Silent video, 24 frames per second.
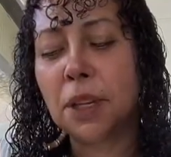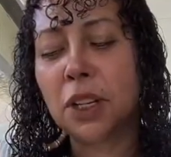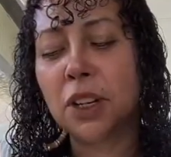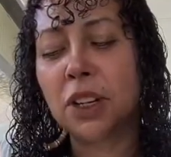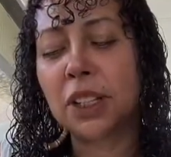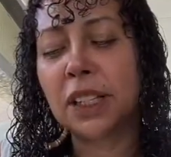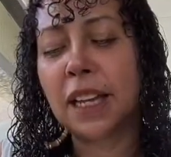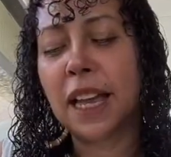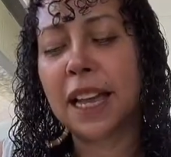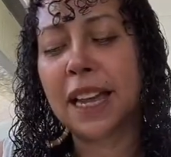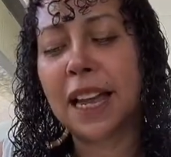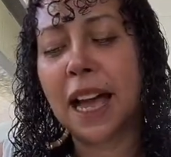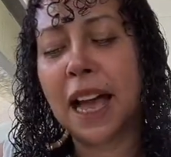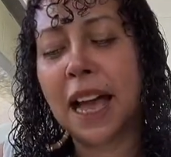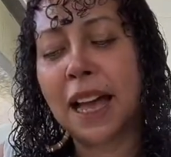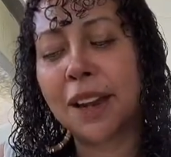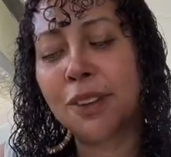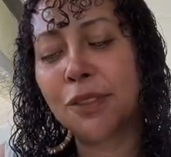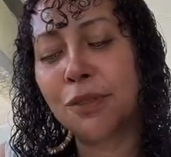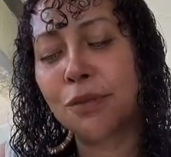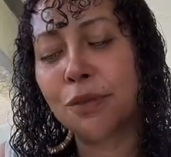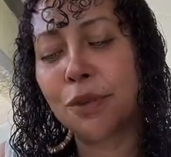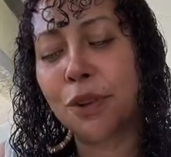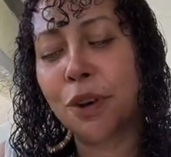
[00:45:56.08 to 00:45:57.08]
but you're like,
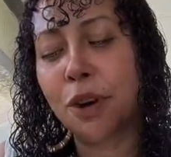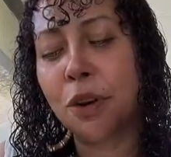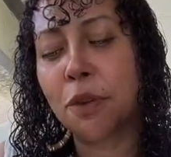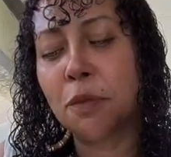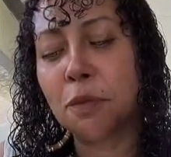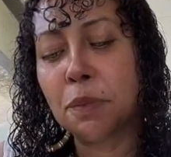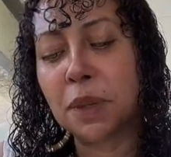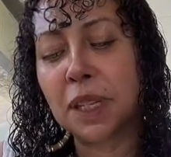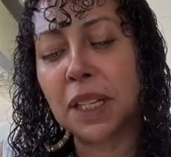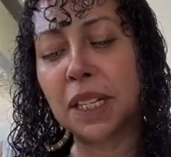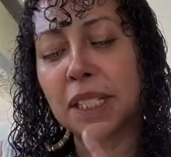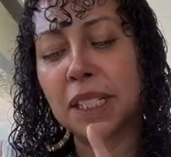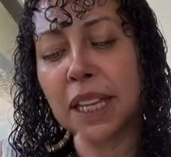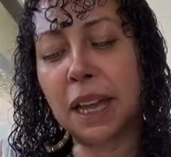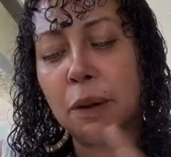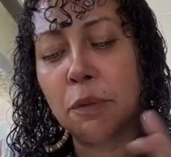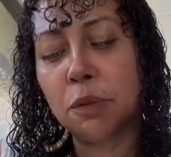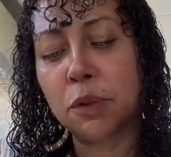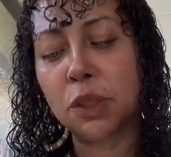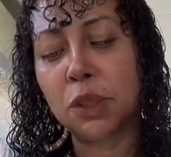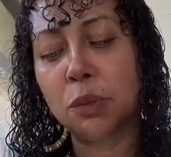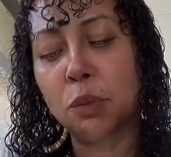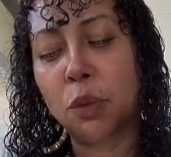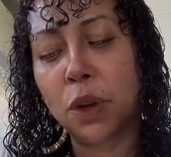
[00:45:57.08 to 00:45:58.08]
I don't know, because
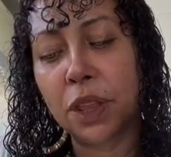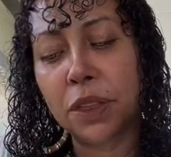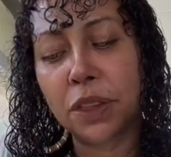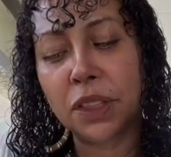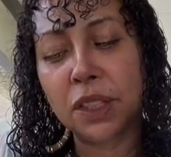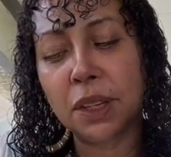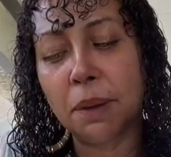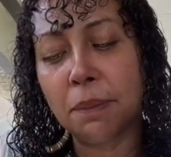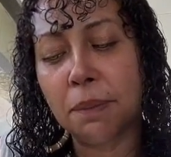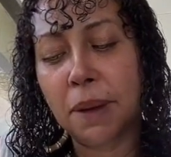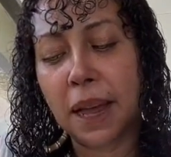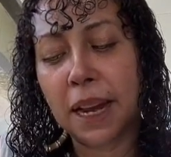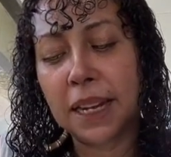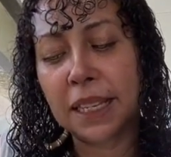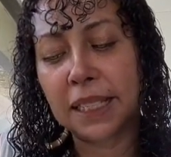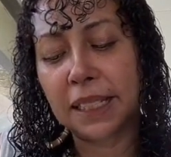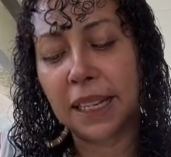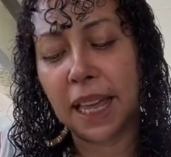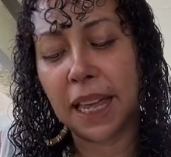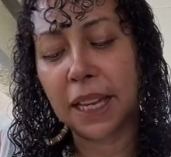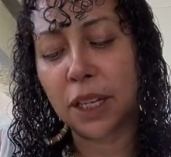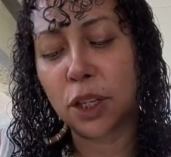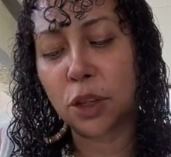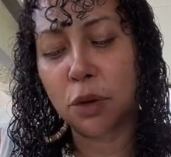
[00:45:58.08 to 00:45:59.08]
I was with
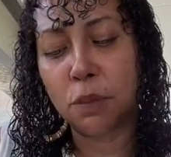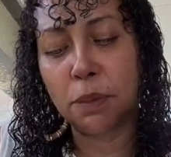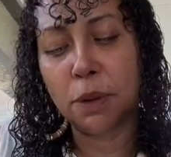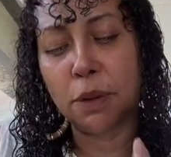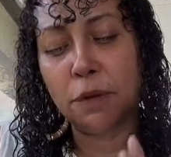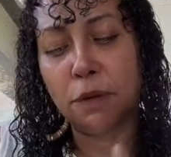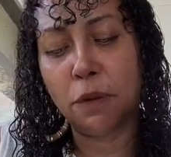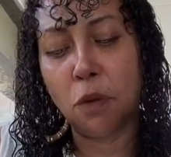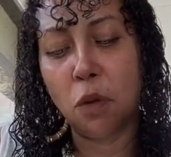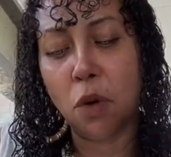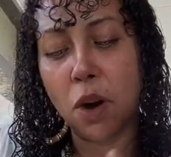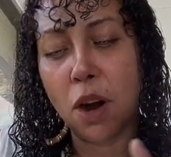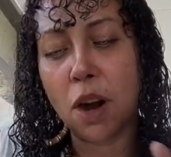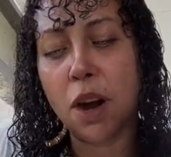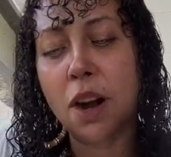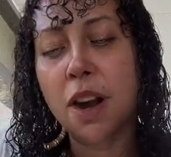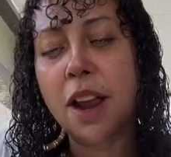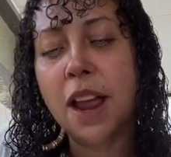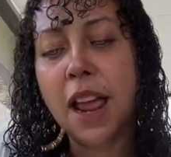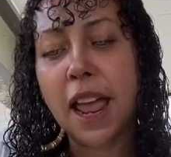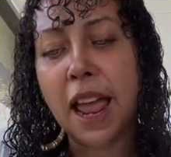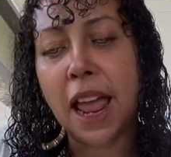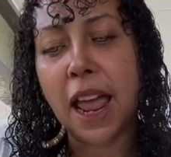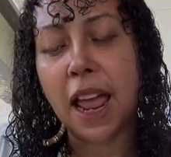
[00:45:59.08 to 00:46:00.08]
somebody like you before,